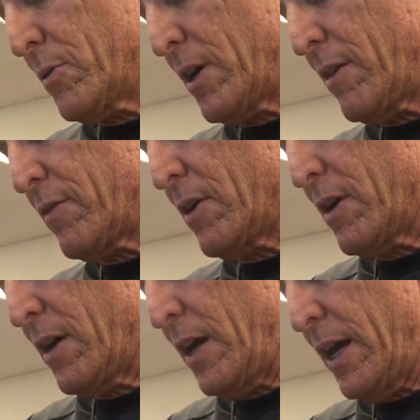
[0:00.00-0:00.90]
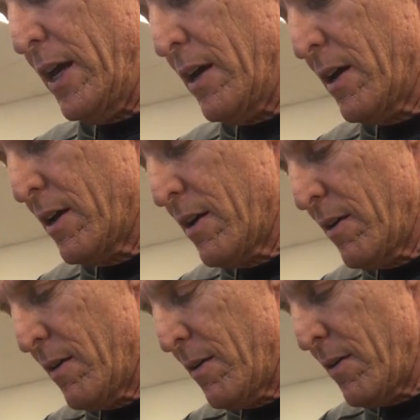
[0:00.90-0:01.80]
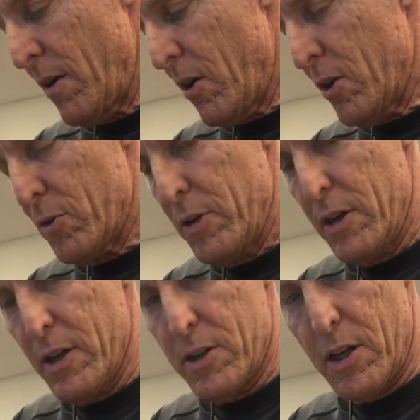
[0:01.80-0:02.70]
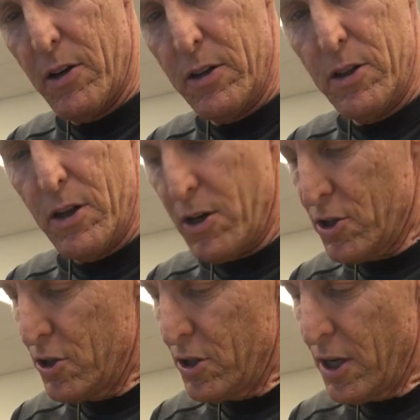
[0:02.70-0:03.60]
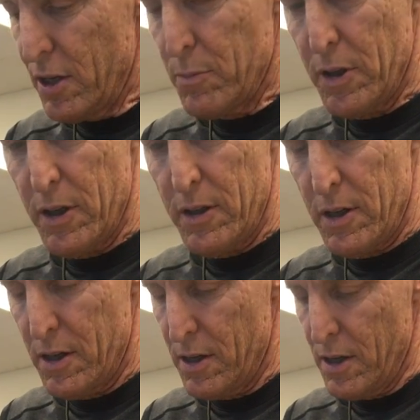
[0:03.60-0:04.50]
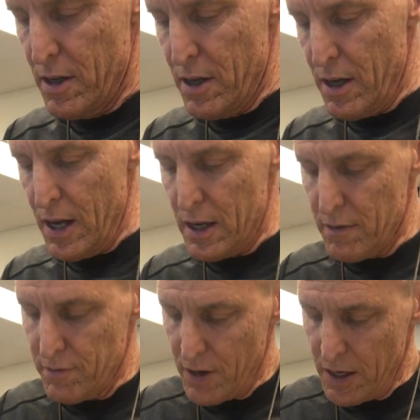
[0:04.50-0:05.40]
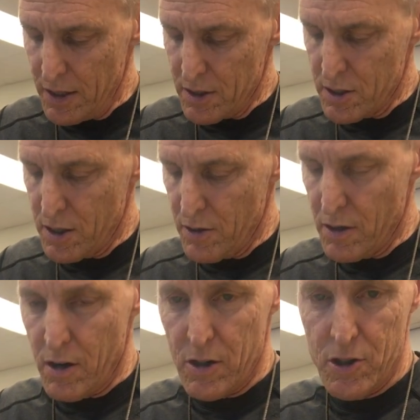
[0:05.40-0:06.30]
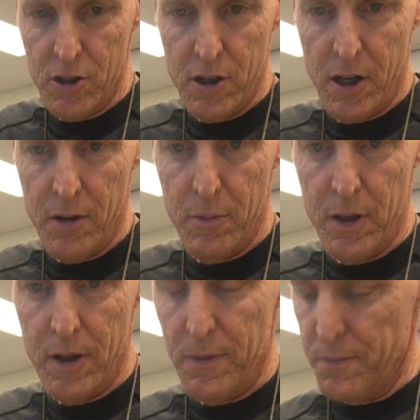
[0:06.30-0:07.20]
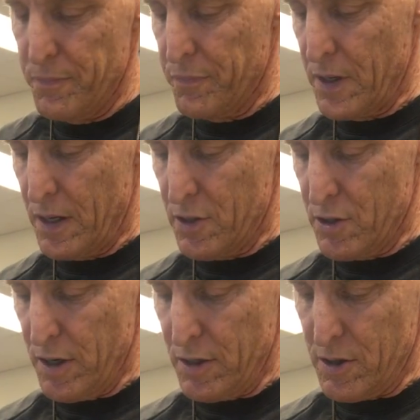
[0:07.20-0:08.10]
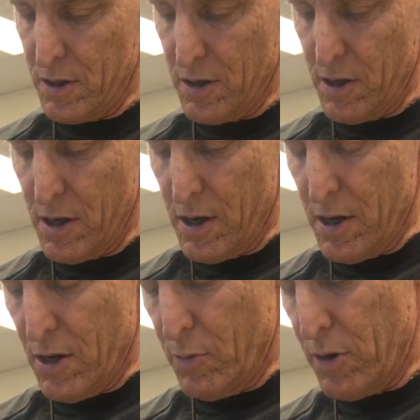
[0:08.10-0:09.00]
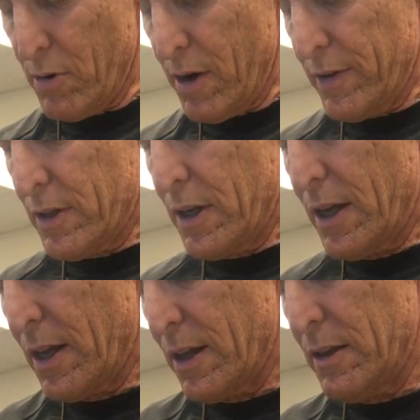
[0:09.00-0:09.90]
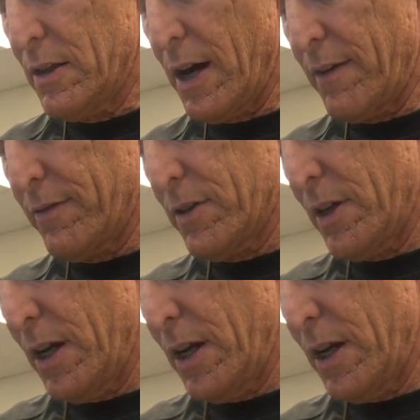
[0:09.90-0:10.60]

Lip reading: we have a artery that's carrying deoxygenated blood and a vein that's carrying oxygenated blood. Kind of strange. We arrive at the left